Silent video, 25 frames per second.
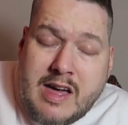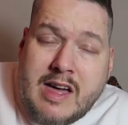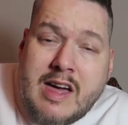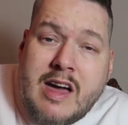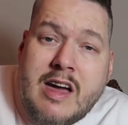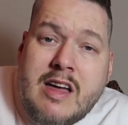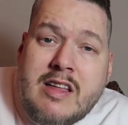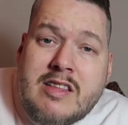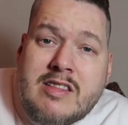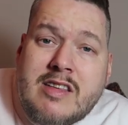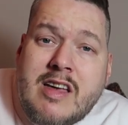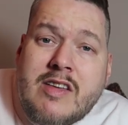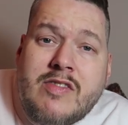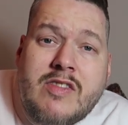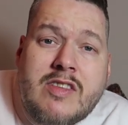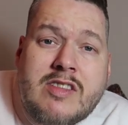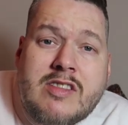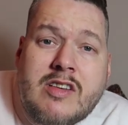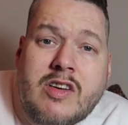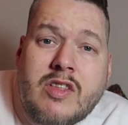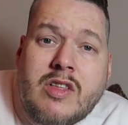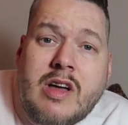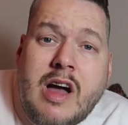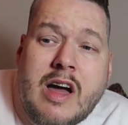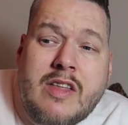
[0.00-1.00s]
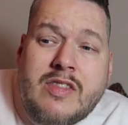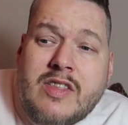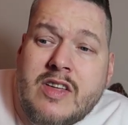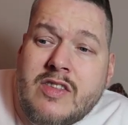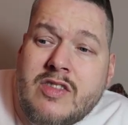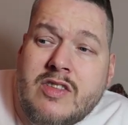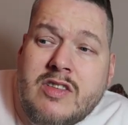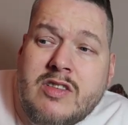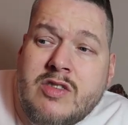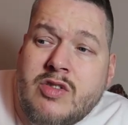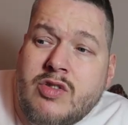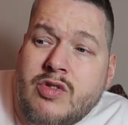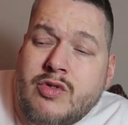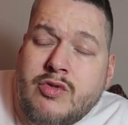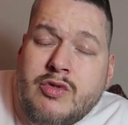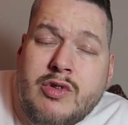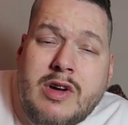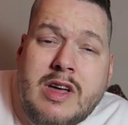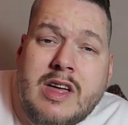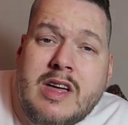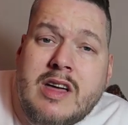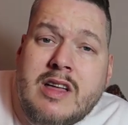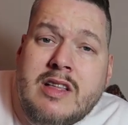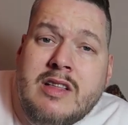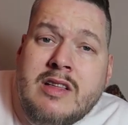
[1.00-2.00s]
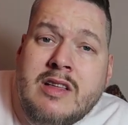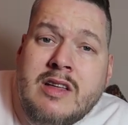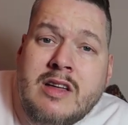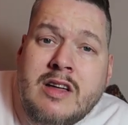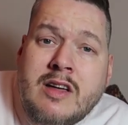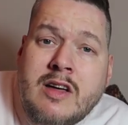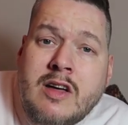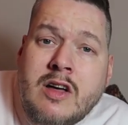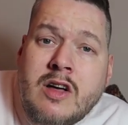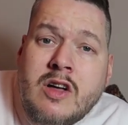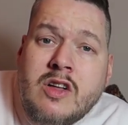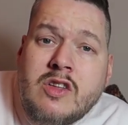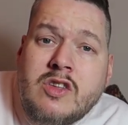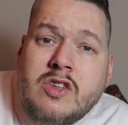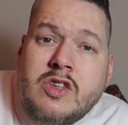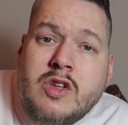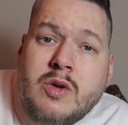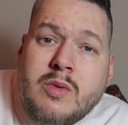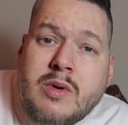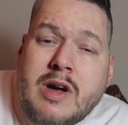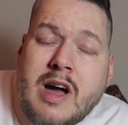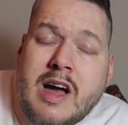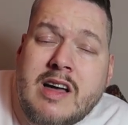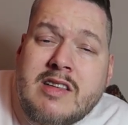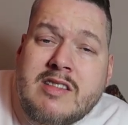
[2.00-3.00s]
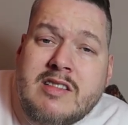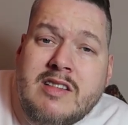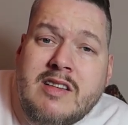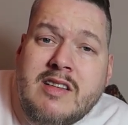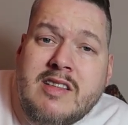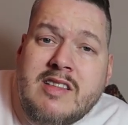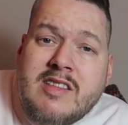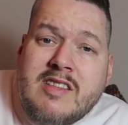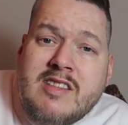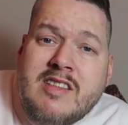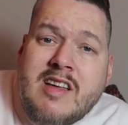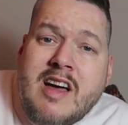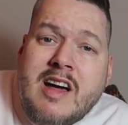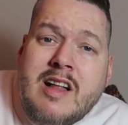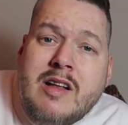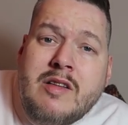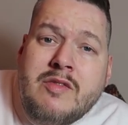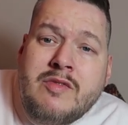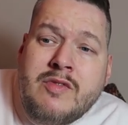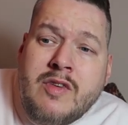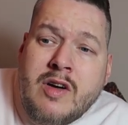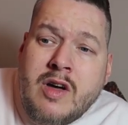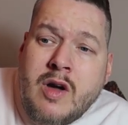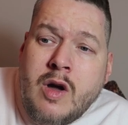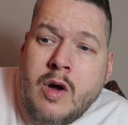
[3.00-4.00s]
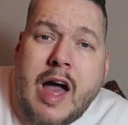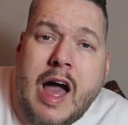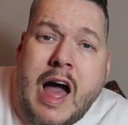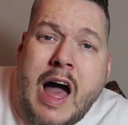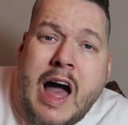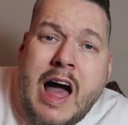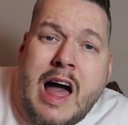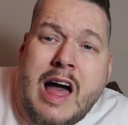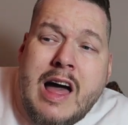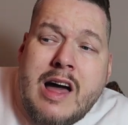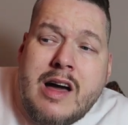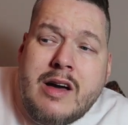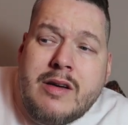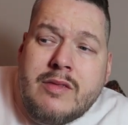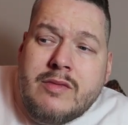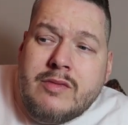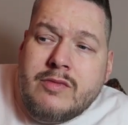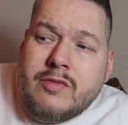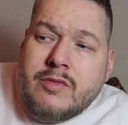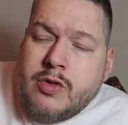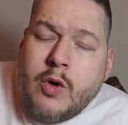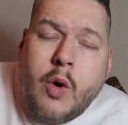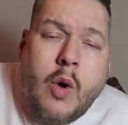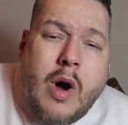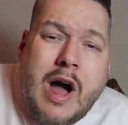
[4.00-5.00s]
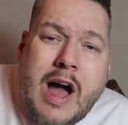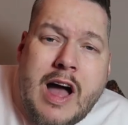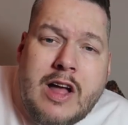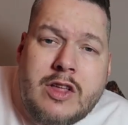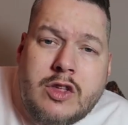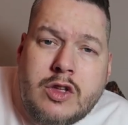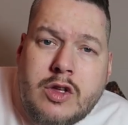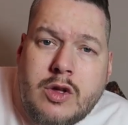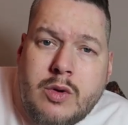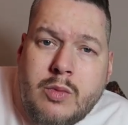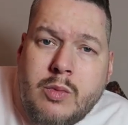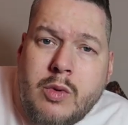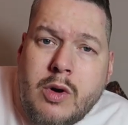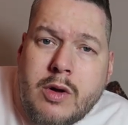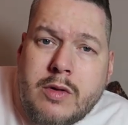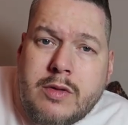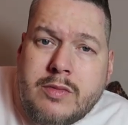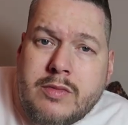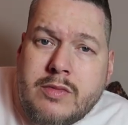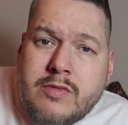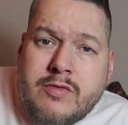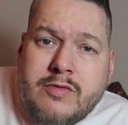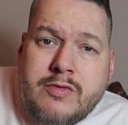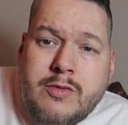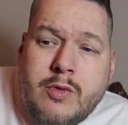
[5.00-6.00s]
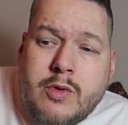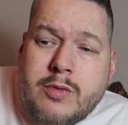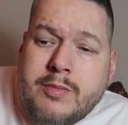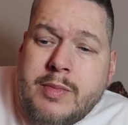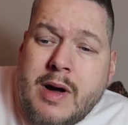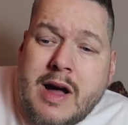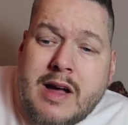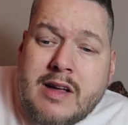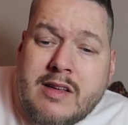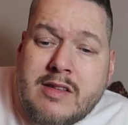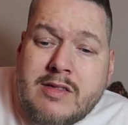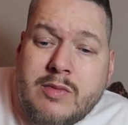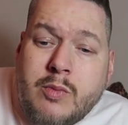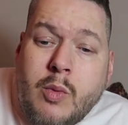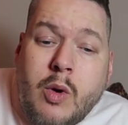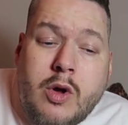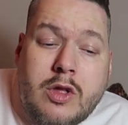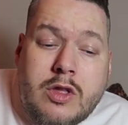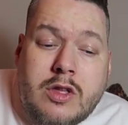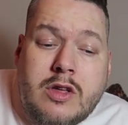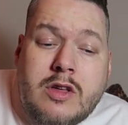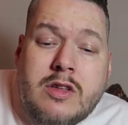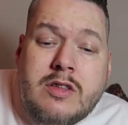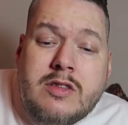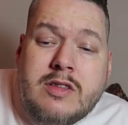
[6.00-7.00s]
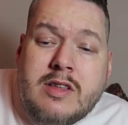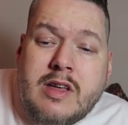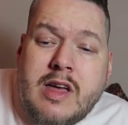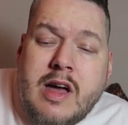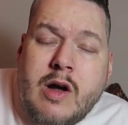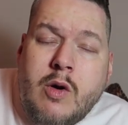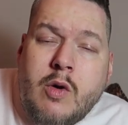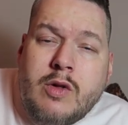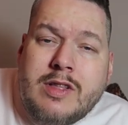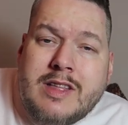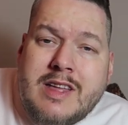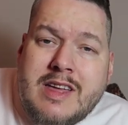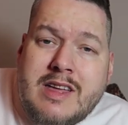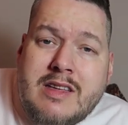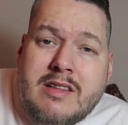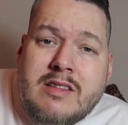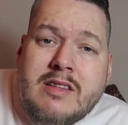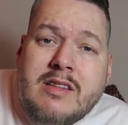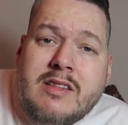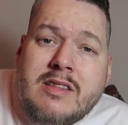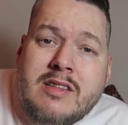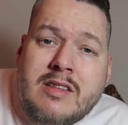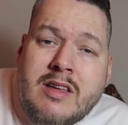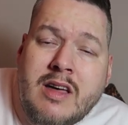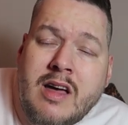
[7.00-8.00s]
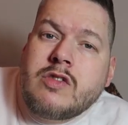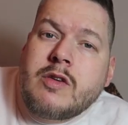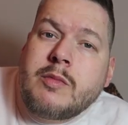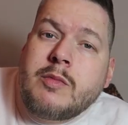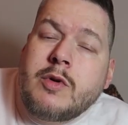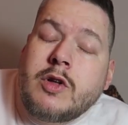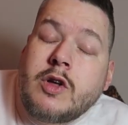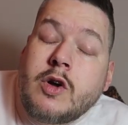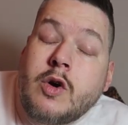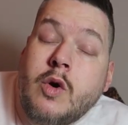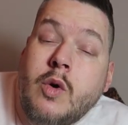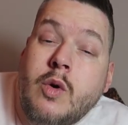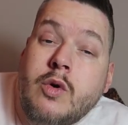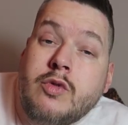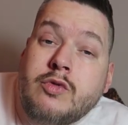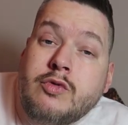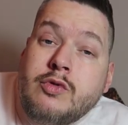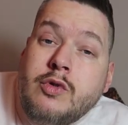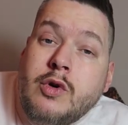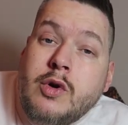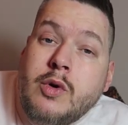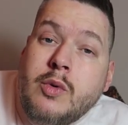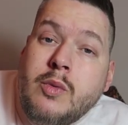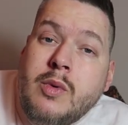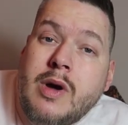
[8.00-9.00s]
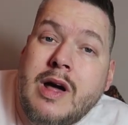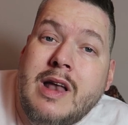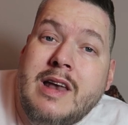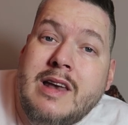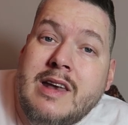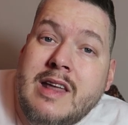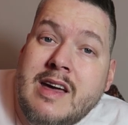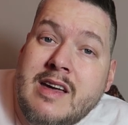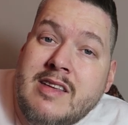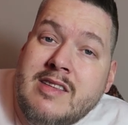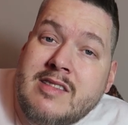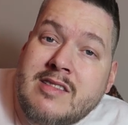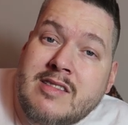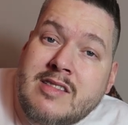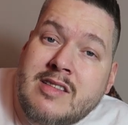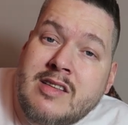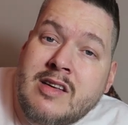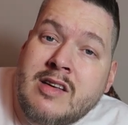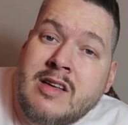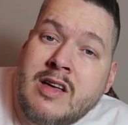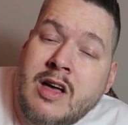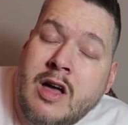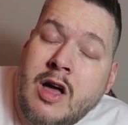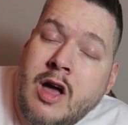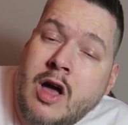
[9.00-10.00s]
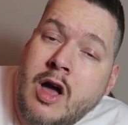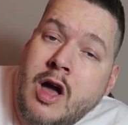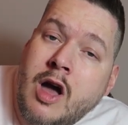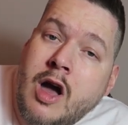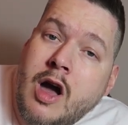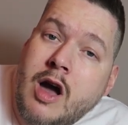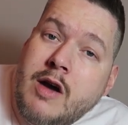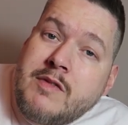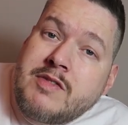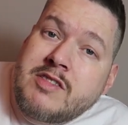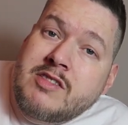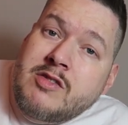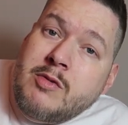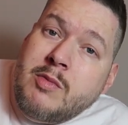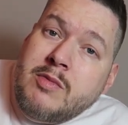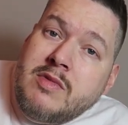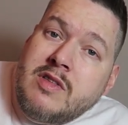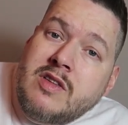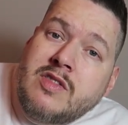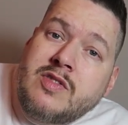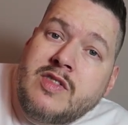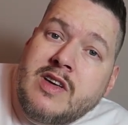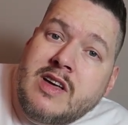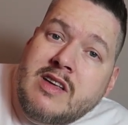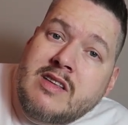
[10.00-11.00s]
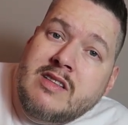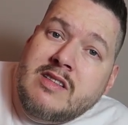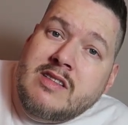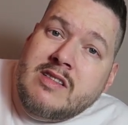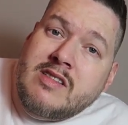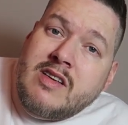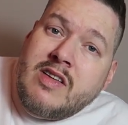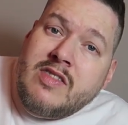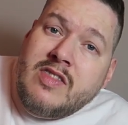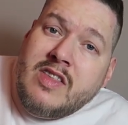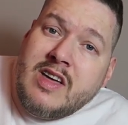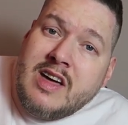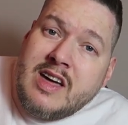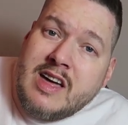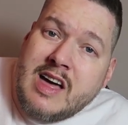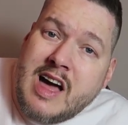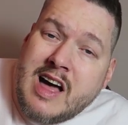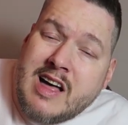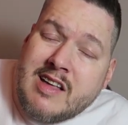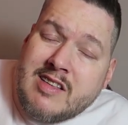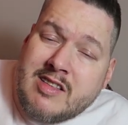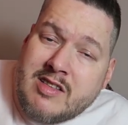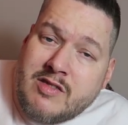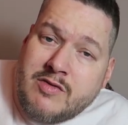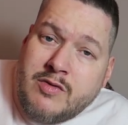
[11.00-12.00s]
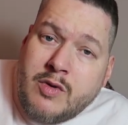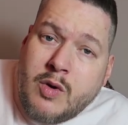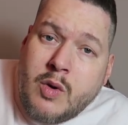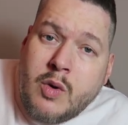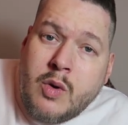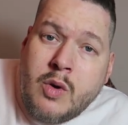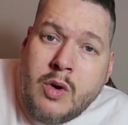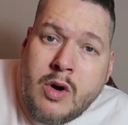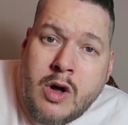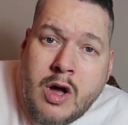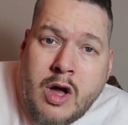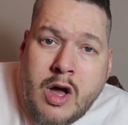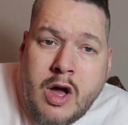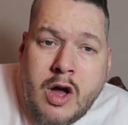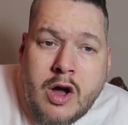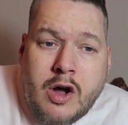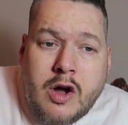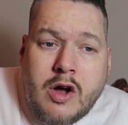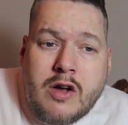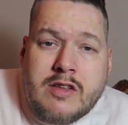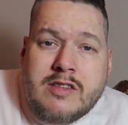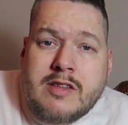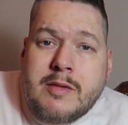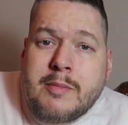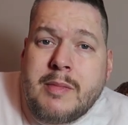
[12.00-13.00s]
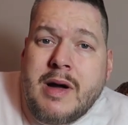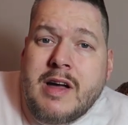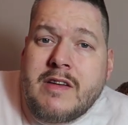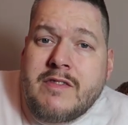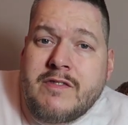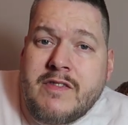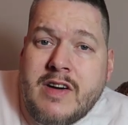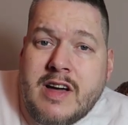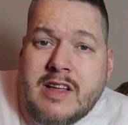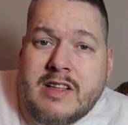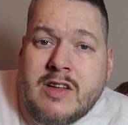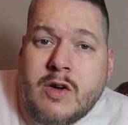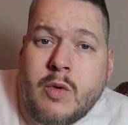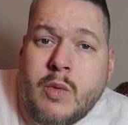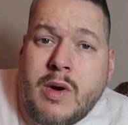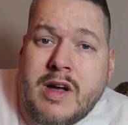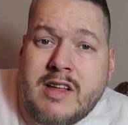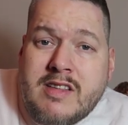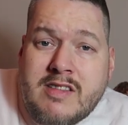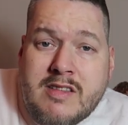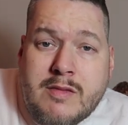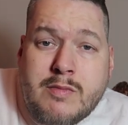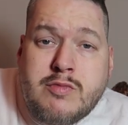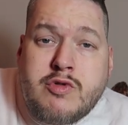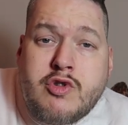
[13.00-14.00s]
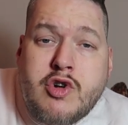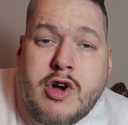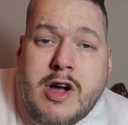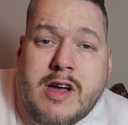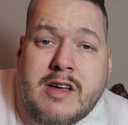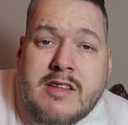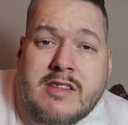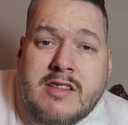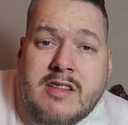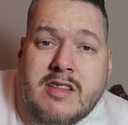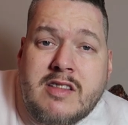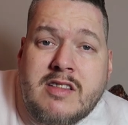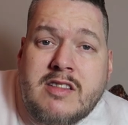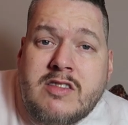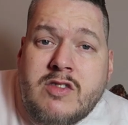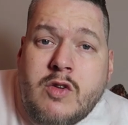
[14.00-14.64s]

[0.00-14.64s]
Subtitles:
Gateshead. I think there's three in Newcastle itself. I thought I knew what food banks wanted or needed. So I'm going to go through a list of some of the things they ask for, because you might find it quite surprising.